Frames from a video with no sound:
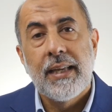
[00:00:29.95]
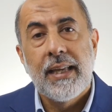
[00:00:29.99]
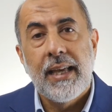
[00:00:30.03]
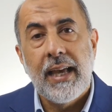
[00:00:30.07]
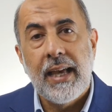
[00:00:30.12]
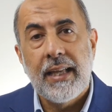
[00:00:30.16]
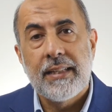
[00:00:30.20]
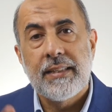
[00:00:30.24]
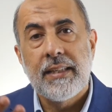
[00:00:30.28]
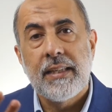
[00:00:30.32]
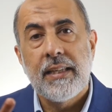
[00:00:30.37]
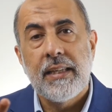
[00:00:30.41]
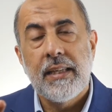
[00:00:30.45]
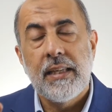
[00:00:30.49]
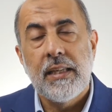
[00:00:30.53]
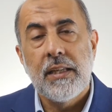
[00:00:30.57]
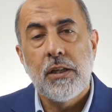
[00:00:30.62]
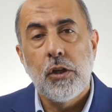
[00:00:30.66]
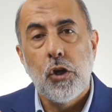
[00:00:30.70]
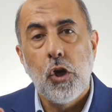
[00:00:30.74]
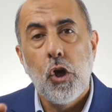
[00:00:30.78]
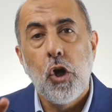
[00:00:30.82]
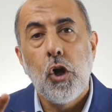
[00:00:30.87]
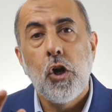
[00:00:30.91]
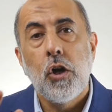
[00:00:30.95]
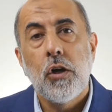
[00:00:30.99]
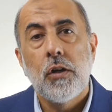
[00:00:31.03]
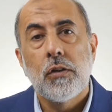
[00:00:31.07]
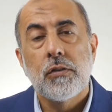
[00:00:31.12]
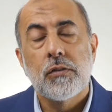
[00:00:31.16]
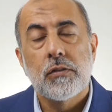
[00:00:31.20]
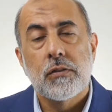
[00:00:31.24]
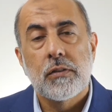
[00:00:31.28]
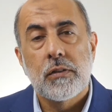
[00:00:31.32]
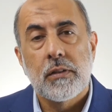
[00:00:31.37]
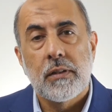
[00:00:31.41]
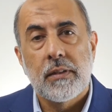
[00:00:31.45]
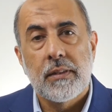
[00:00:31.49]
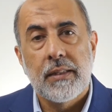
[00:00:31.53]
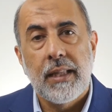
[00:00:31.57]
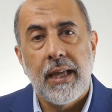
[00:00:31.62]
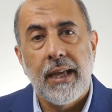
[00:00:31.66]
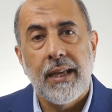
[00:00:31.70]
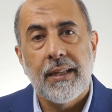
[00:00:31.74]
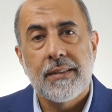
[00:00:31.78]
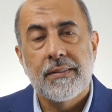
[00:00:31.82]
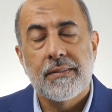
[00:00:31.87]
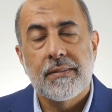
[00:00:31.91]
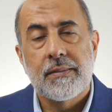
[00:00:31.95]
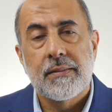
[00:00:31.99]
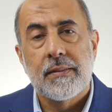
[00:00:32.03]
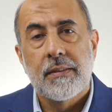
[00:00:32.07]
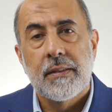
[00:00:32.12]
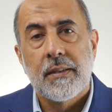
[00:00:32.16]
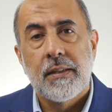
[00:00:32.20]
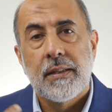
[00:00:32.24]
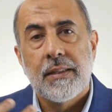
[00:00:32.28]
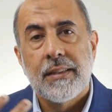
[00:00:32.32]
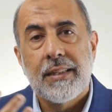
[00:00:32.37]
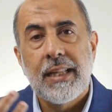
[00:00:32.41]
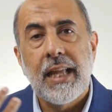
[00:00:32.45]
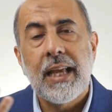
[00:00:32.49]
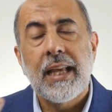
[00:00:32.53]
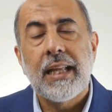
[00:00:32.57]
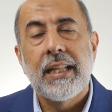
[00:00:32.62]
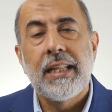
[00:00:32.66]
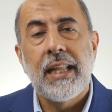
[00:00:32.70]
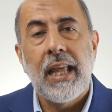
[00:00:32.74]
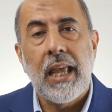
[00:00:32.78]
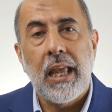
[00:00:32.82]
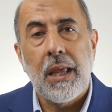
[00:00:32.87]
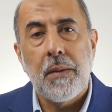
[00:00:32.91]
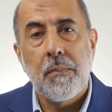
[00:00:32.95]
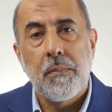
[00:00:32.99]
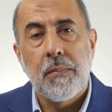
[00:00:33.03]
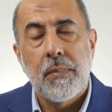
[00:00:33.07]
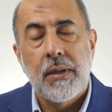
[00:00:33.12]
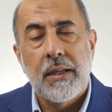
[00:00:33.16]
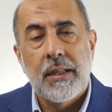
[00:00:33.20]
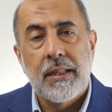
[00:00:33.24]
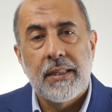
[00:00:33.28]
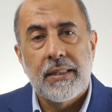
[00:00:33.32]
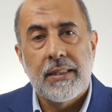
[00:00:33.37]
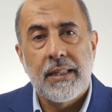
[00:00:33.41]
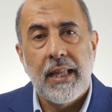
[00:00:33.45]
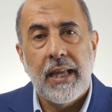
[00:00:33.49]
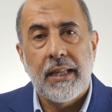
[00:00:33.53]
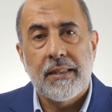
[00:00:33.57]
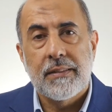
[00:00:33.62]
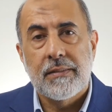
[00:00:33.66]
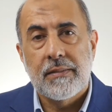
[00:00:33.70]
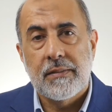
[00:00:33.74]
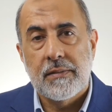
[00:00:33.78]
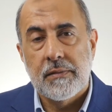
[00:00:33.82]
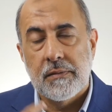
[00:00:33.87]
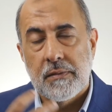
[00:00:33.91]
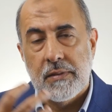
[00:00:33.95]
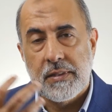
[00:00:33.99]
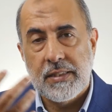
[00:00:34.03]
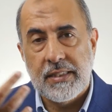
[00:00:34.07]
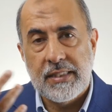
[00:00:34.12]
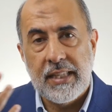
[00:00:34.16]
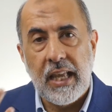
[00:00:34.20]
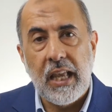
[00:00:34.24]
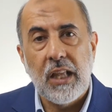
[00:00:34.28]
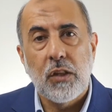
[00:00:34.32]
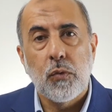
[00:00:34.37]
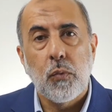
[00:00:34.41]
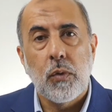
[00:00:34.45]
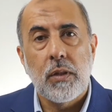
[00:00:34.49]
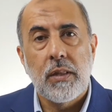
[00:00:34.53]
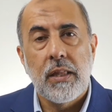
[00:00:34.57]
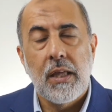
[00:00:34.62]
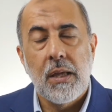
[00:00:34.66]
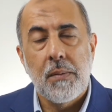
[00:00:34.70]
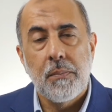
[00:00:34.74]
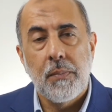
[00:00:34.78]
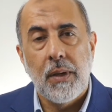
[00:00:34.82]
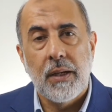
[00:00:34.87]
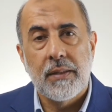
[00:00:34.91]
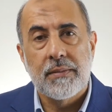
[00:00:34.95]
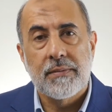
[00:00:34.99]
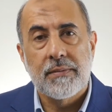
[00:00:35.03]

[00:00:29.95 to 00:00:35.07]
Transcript: and he earned that nickname that stayed with him